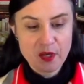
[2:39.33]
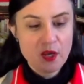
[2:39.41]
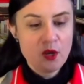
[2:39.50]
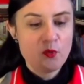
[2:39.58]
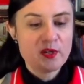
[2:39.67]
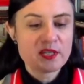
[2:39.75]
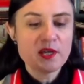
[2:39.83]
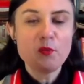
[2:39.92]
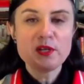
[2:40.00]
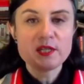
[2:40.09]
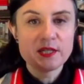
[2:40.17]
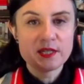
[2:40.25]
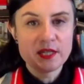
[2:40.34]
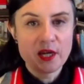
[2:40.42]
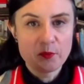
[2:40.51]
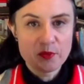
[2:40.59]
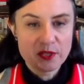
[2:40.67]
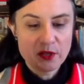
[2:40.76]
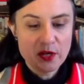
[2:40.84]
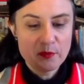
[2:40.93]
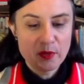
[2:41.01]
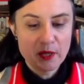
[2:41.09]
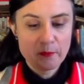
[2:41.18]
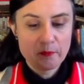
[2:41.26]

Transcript: When someone sits down beside me.